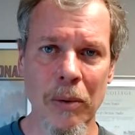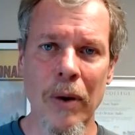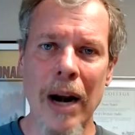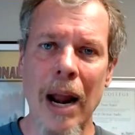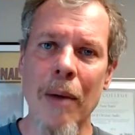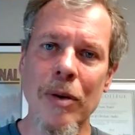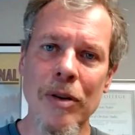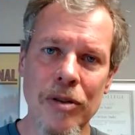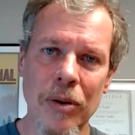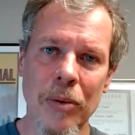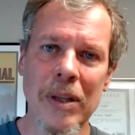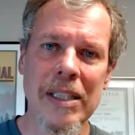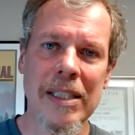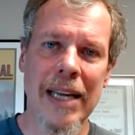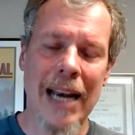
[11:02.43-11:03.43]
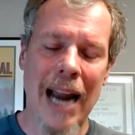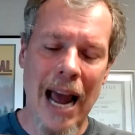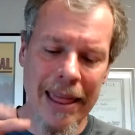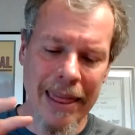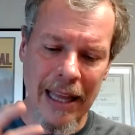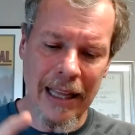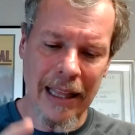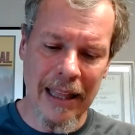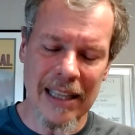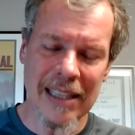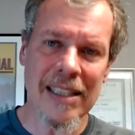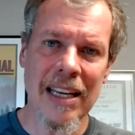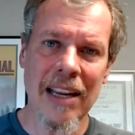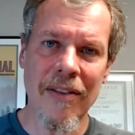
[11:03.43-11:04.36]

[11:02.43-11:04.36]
What I would do is say, I think this